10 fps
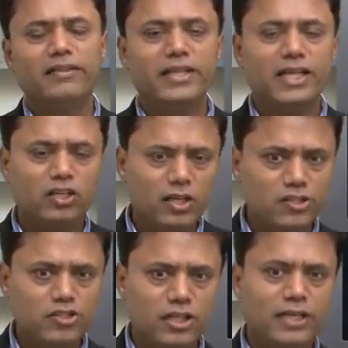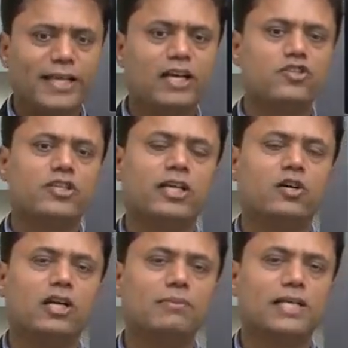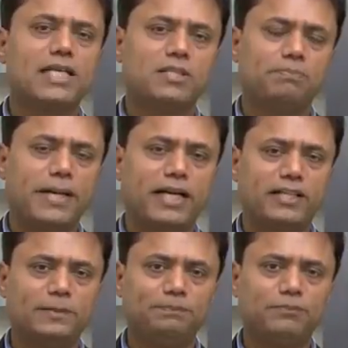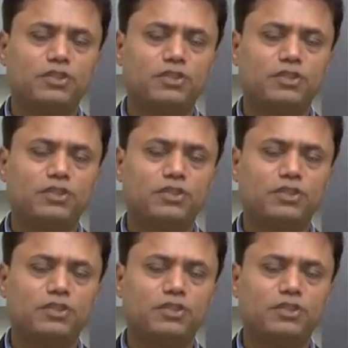then the agriculture economy gets impacted.